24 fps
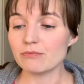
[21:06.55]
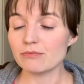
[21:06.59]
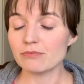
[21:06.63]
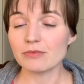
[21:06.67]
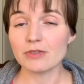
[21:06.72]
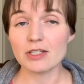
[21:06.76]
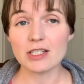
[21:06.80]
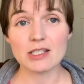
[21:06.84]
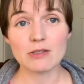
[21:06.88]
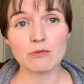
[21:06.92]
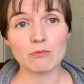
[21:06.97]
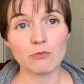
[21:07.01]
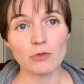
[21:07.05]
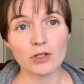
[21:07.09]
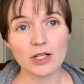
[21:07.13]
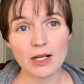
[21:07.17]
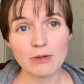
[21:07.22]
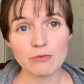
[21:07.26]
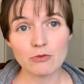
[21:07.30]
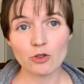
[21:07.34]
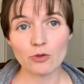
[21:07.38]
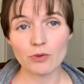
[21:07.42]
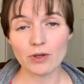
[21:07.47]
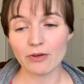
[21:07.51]
This one
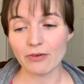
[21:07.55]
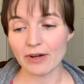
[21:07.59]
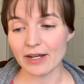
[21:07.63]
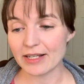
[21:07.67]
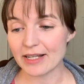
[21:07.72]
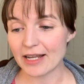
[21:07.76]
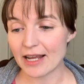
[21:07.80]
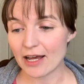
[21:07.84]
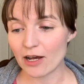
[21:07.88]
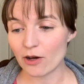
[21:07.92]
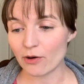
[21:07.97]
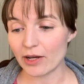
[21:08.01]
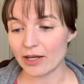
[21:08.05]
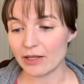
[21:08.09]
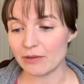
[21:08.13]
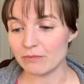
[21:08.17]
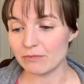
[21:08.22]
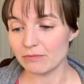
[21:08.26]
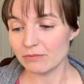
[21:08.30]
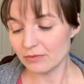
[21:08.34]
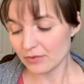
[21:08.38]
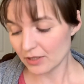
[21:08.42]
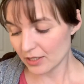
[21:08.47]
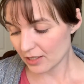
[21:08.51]
I'm doing right now,
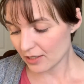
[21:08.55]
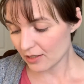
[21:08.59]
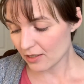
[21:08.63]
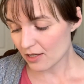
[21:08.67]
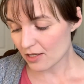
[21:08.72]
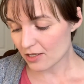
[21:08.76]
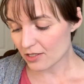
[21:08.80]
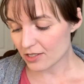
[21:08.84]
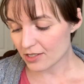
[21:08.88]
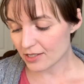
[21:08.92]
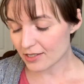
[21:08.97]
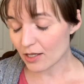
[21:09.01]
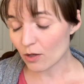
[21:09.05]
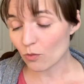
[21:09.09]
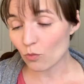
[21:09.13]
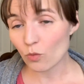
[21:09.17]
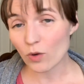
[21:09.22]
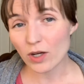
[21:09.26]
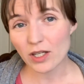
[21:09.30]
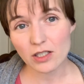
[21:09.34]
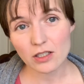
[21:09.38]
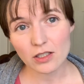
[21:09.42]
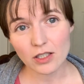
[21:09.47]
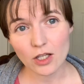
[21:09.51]
I'm
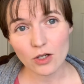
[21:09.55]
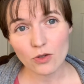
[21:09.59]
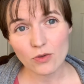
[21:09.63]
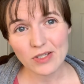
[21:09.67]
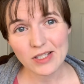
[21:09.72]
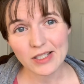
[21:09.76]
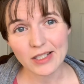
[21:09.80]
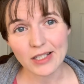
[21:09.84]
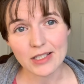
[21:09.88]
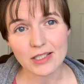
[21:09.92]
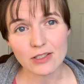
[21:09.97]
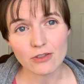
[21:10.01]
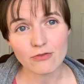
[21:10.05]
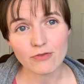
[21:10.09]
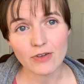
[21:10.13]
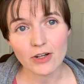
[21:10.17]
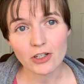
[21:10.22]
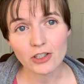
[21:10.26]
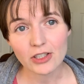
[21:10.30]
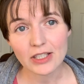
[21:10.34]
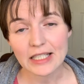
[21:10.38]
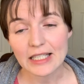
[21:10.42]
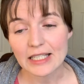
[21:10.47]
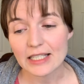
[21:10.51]
somewhat close, and it's a
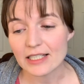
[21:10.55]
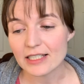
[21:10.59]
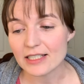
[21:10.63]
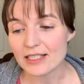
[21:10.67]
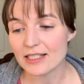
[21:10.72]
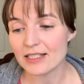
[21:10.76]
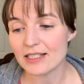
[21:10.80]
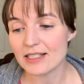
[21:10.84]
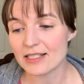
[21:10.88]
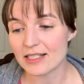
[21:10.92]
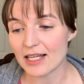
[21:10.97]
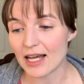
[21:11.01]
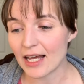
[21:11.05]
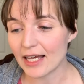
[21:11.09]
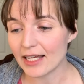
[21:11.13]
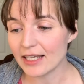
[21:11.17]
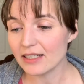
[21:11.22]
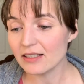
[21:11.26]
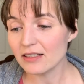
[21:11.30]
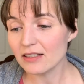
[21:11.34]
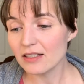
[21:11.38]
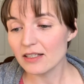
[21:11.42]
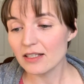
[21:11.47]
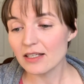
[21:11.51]
fairly easy
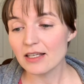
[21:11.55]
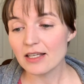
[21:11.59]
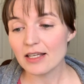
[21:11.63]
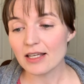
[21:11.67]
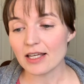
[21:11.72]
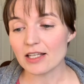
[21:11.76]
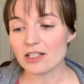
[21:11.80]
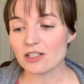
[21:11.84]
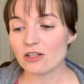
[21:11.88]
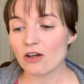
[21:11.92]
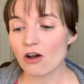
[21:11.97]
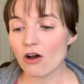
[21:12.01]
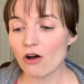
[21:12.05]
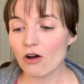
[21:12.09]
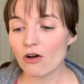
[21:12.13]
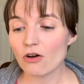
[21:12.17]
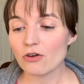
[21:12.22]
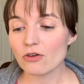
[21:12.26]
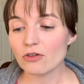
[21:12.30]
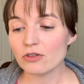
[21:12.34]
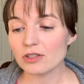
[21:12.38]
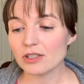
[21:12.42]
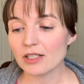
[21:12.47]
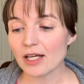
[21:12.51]
design. It's
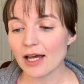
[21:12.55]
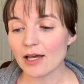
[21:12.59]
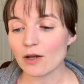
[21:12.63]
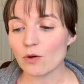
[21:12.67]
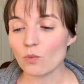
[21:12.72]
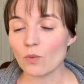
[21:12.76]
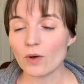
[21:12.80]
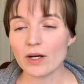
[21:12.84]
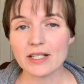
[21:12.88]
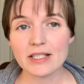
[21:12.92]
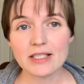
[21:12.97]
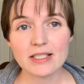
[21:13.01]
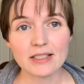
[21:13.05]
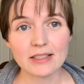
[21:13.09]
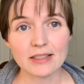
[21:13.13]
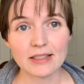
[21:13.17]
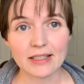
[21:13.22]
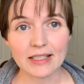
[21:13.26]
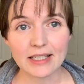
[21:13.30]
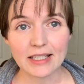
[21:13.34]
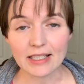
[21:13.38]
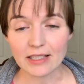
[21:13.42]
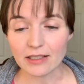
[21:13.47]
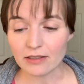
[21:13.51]
called I Want to
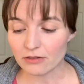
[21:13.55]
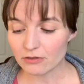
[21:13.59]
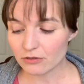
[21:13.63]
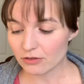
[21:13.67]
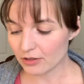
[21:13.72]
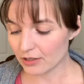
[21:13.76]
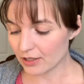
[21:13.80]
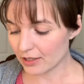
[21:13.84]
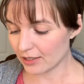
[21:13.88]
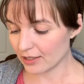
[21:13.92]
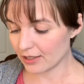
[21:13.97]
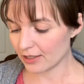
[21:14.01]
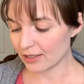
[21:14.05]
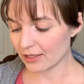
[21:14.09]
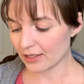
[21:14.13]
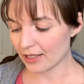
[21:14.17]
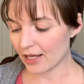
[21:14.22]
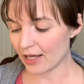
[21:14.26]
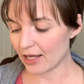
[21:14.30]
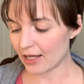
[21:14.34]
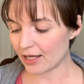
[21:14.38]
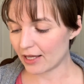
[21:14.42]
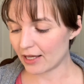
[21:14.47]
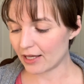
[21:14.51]
Leave,
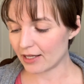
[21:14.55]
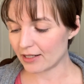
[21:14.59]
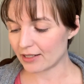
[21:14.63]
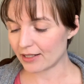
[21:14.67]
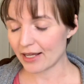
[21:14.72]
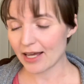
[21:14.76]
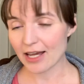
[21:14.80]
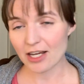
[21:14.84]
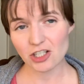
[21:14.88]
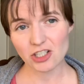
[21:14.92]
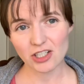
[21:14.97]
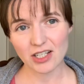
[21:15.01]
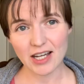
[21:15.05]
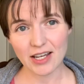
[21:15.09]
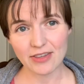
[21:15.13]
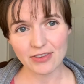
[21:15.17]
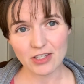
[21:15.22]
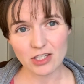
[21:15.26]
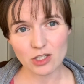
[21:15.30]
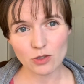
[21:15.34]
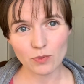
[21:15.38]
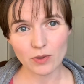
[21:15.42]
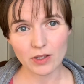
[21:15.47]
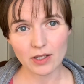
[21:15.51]
and I actually got
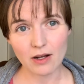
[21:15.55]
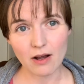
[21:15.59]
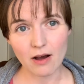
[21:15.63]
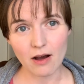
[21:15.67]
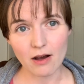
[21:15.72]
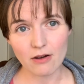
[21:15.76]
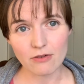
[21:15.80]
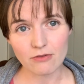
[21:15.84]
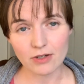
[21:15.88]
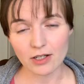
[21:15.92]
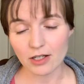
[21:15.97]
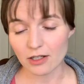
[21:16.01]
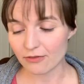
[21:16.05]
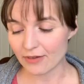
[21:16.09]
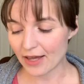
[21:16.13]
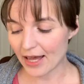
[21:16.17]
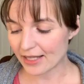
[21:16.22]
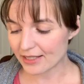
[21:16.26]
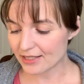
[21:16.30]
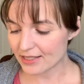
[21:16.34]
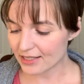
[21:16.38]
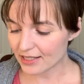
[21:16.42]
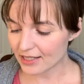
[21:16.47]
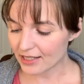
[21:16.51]
this one off of
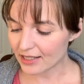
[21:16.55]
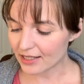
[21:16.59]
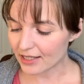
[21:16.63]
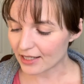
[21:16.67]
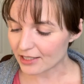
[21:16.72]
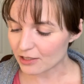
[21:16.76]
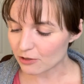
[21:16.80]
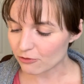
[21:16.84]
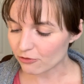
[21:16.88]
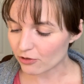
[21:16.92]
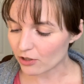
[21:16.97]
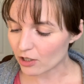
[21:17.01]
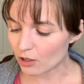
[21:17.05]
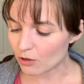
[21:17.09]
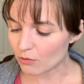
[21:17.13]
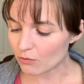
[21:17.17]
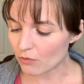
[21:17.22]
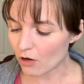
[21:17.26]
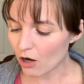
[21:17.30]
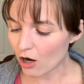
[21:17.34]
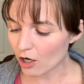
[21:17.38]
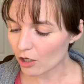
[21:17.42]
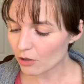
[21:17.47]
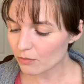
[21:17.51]
Etsy. It's
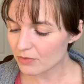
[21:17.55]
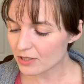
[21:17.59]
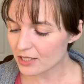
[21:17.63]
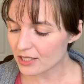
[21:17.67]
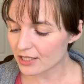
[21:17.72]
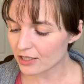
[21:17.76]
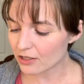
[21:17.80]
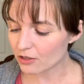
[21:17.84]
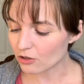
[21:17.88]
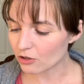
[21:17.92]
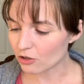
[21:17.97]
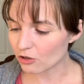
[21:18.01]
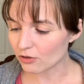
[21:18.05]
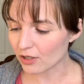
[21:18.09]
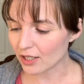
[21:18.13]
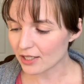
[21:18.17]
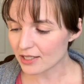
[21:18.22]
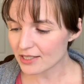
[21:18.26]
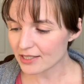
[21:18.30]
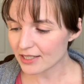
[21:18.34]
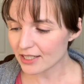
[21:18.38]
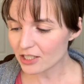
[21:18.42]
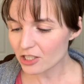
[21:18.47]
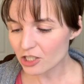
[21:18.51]
from Harp Seal Cross
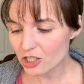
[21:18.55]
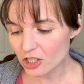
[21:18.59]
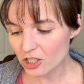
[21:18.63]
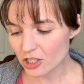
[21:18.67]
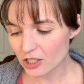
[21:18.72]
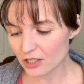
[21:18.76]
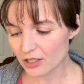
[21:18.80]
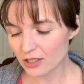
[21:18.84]
Stitch.